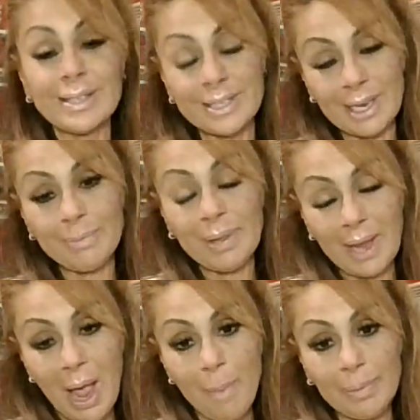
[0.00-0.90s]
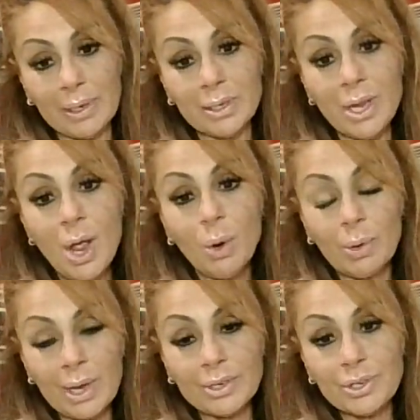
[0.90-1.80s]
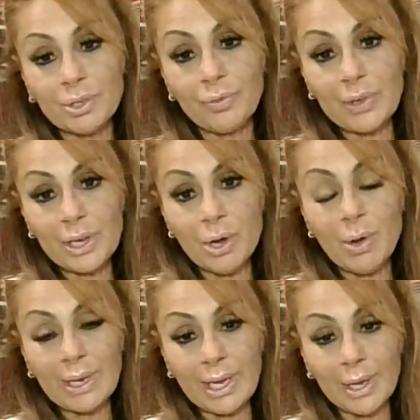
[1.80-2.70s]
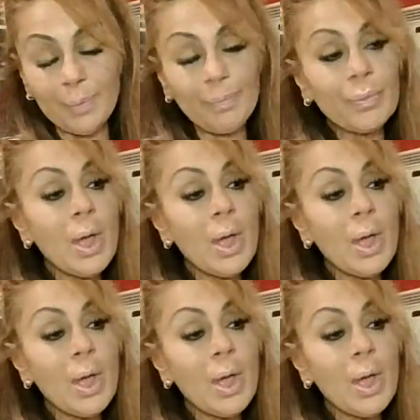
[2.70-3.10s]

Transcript: the same thing happened, where I had to do the video again.